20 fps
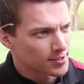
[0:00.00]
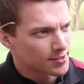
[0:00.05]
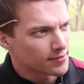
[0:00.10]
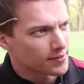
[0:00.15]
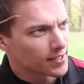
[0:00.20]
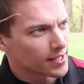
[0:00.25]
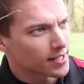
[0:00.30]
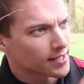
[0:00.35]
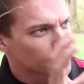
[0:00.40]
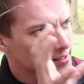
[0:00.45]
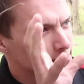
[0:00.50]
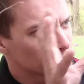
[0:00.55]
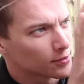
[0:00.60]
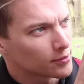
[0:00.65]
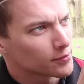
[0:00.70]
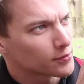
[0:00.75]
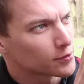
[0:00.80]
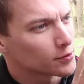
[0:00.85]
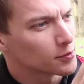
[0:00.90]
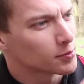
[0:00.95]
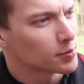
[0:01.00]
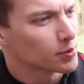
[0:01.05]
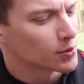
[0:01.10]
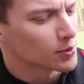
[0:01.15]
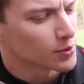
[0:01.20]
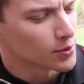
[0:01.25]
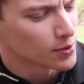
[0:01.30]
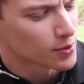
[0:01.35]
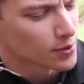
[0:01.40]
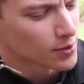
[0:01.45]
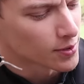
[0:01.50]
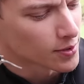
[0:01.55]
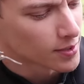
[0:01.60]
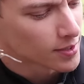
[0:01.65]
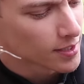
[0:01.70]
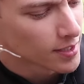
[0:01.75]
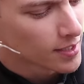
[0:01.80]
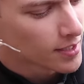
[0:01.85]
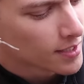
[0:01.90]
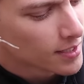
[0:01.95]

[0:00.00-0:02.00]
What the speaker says: You've got a dual fuel board